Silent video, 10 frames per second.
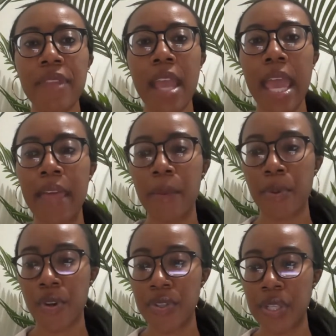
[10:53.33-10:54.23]
And the
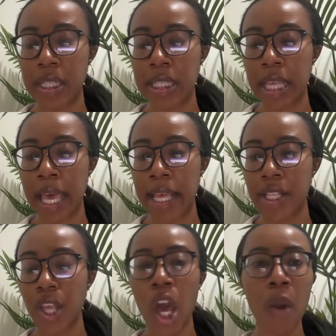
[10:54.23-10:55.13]
person
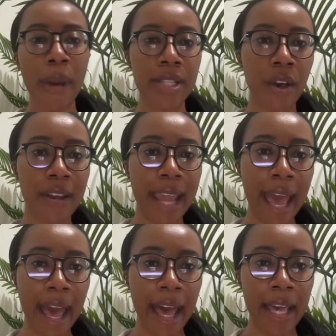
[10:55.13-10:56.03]
says, "Oh, I saw an
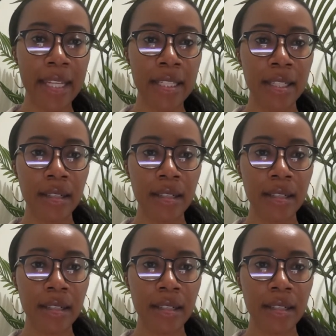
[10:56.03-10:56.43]
ad